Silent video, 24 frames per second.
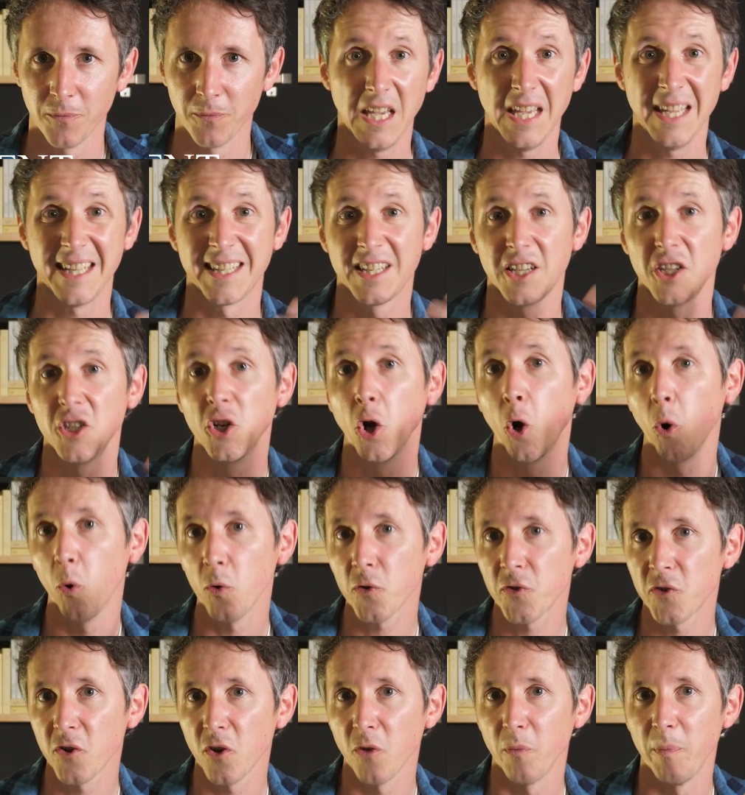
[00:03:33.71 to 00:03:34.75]
It can
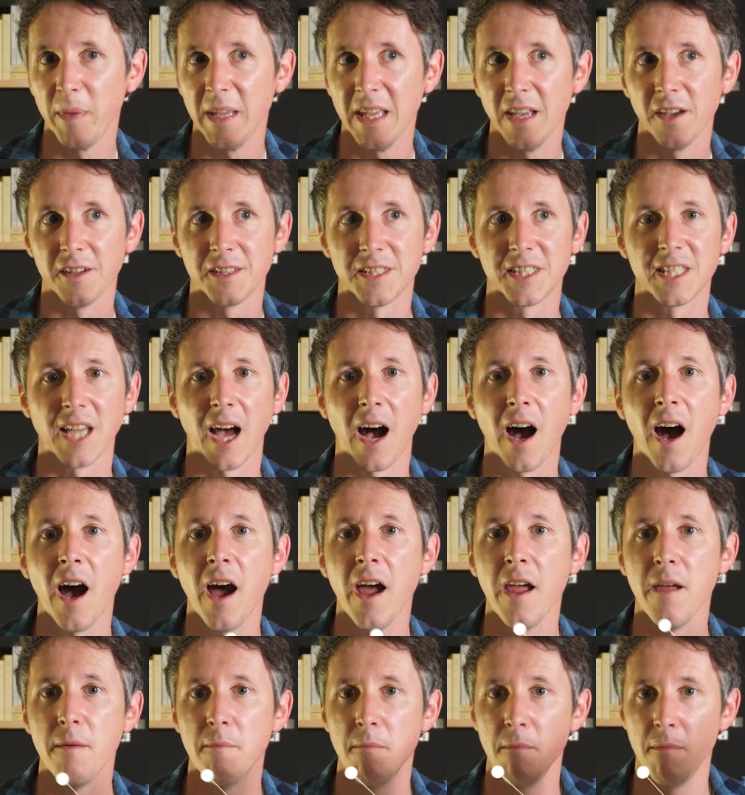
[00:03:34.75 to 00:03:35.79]
also be a
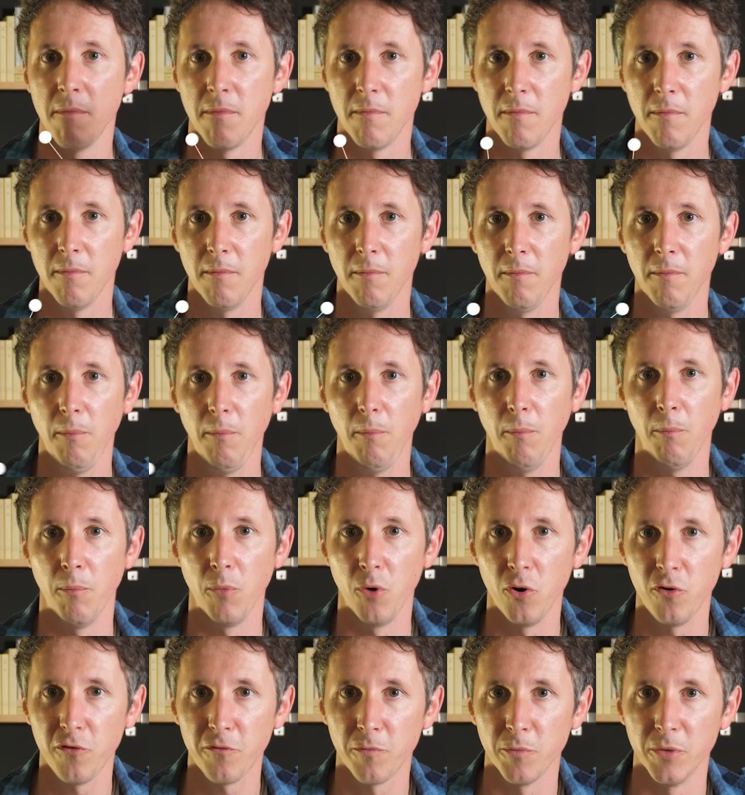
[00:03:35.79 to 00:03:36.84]
time
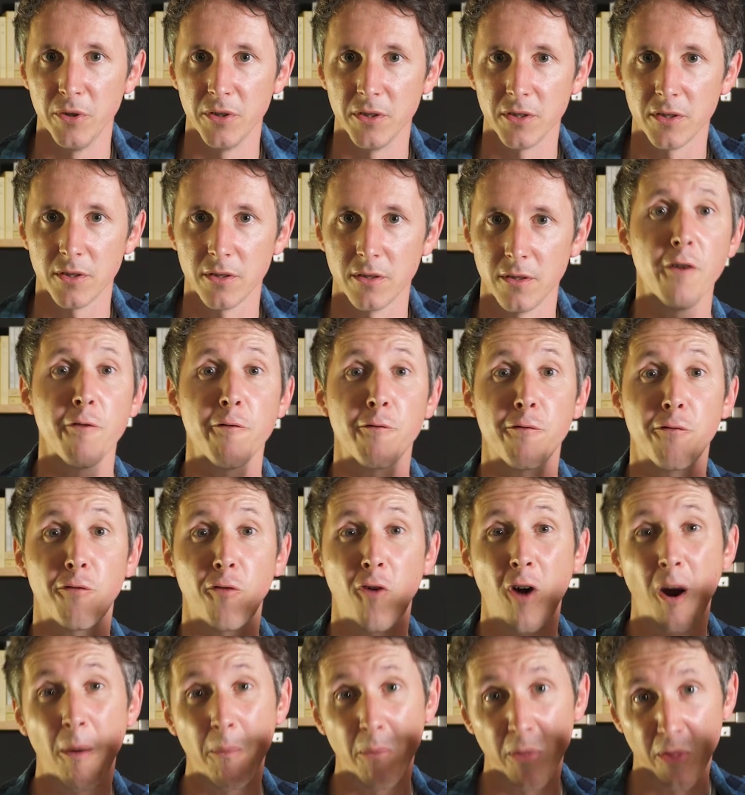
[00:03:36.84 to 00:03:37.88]
movement
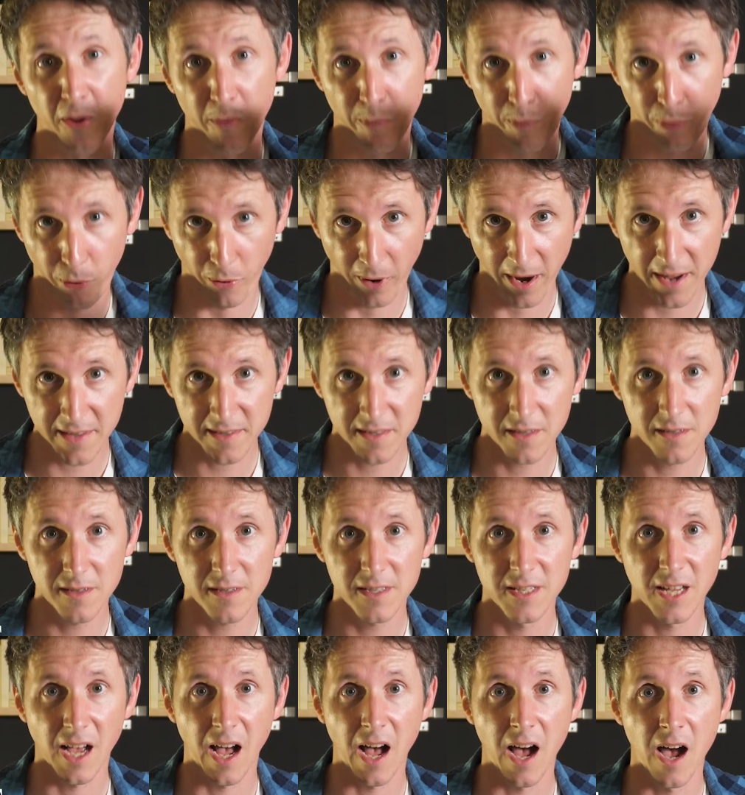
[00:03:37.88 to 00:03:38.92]
from the
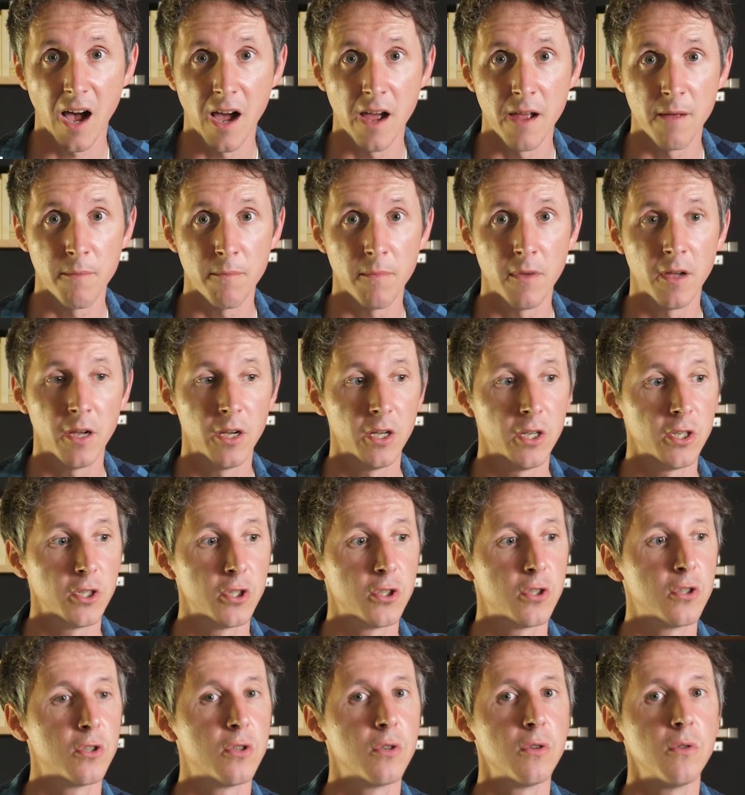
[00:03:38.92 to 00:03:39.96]
present time
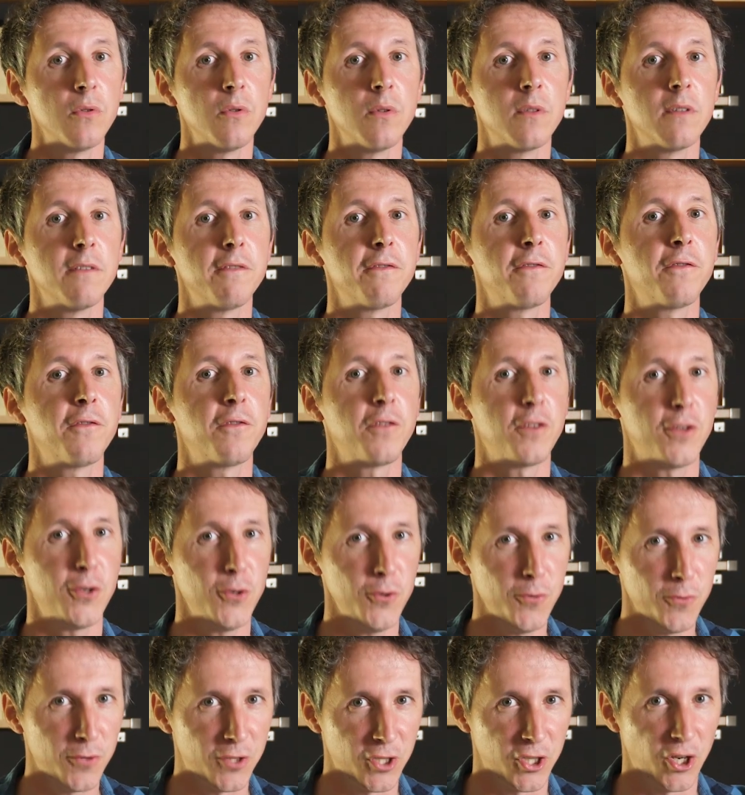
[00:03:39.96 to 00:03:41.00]
to the
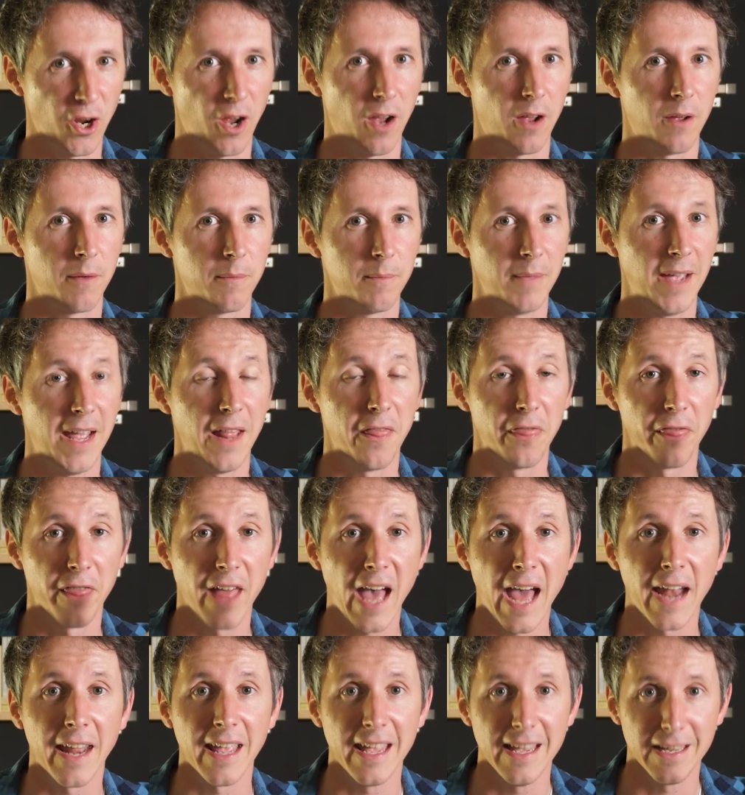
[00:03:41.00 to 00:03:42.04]
future, and
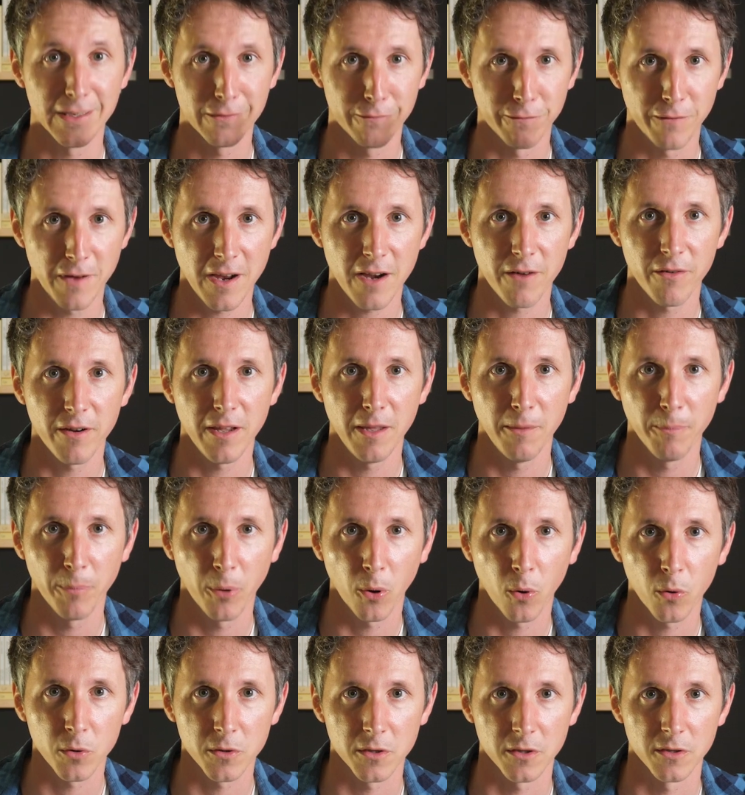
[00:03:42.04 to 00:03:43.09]
that is very
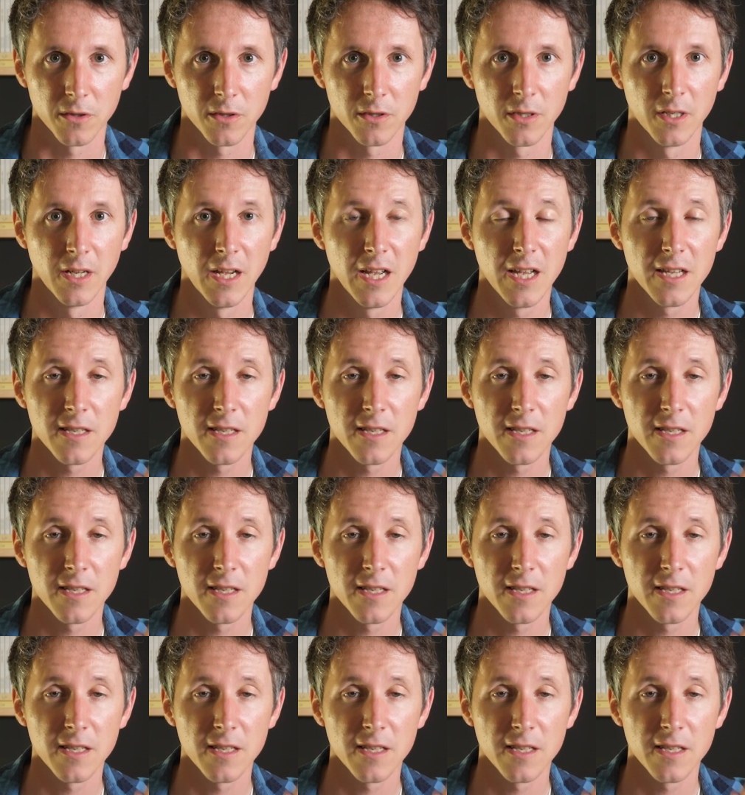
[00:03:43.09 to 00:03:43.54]
important.